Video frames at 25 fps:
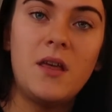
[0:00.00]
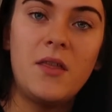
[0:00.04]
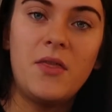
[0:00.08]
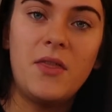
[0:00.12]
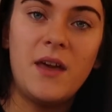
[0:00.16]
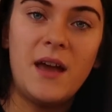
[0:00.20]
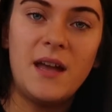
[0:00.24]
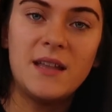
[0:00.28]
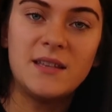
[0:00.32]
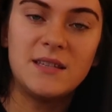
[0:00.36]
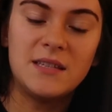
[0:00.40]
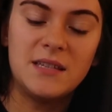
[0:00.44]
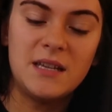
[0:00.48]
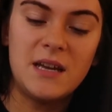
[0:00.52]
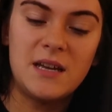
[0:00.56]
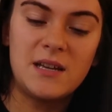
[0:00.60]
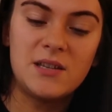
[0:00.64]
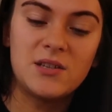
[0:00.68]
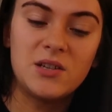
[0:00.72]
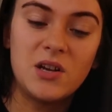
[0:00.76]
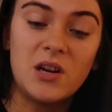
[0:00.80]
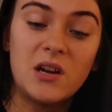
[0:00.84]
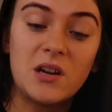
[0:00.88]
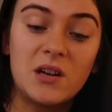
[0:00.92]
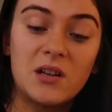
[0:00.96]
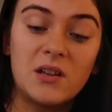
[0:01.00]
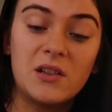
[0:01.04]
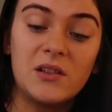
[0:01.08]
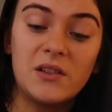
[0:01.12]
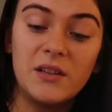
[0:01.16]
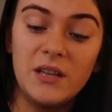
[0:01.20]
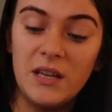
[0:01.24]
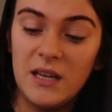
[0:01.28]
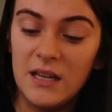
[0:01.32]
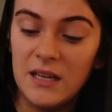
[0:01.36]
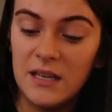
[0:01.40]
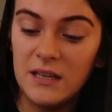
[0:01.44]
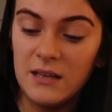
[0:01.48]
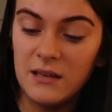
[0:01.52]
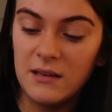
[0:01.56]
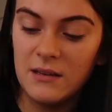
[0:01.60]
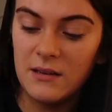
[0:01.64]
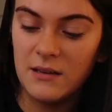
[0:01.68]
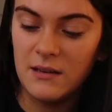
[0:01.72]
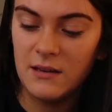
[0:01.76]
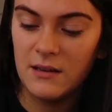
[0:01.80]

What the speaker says: the insides are clean.